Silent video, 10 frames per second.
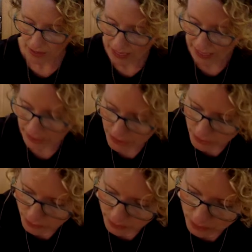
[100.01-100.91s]
And I'm going to do
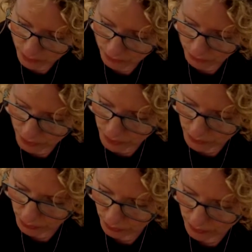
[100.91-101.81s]
the rest quick for you.
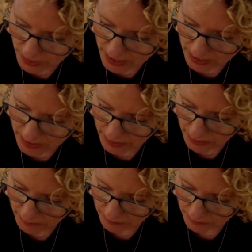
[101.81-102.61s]
3,